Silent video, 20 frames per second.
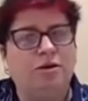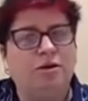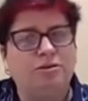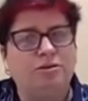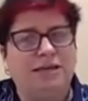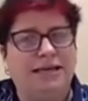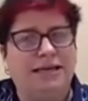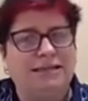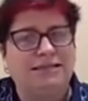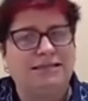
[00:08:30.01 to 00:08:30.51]
I
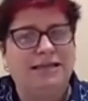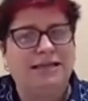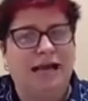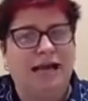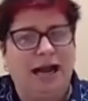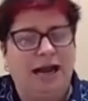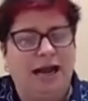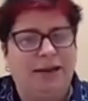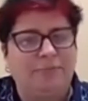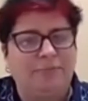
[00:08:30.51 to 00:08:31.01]
don't take the
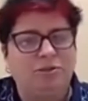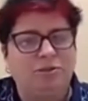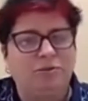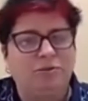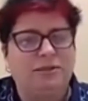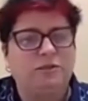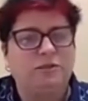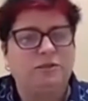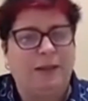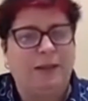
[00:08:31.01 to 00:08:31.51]
time
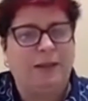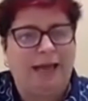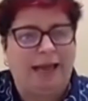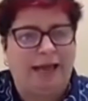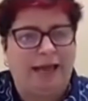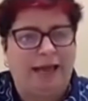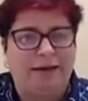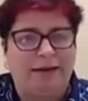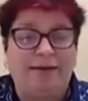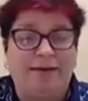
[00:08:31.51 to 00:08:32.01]
to
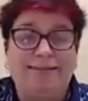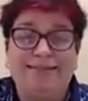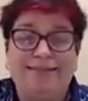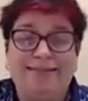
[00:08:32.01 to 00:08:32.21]
explain